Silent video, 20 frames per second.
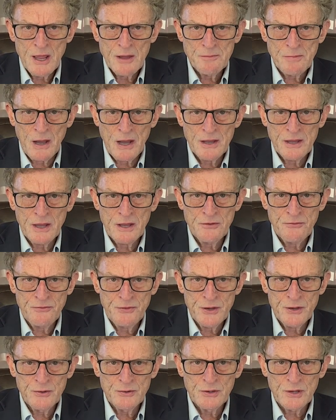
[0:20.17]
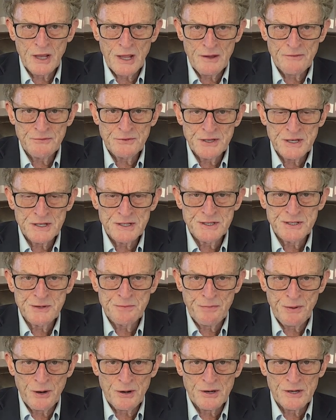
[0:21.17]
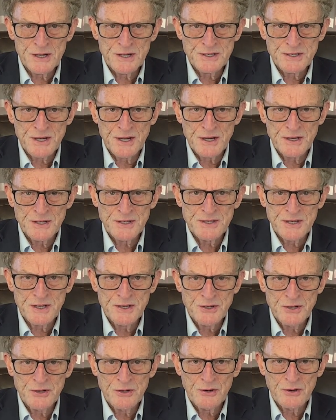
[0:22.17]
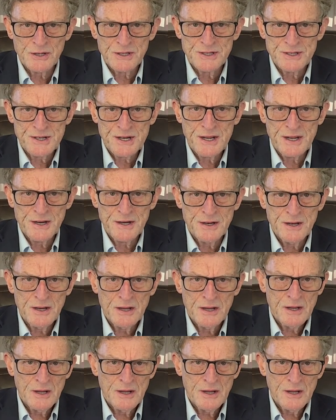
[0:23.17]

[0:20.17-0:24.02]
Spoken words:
by a few leftist partisans in New York State